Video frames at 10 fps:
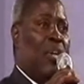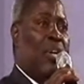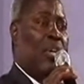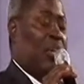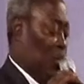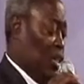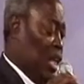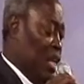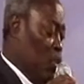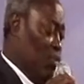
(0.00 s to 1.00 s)
Stand
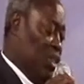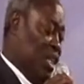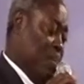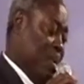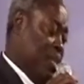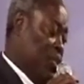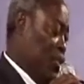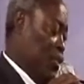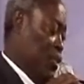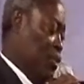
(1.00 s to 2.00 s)
with
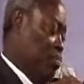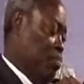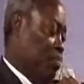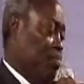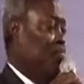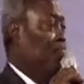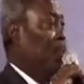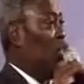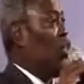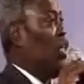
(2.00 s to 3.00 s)
Jabez.
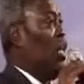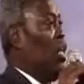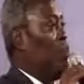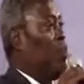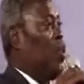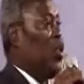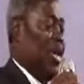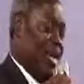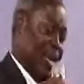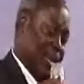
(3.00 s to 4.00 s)
Personal prayer.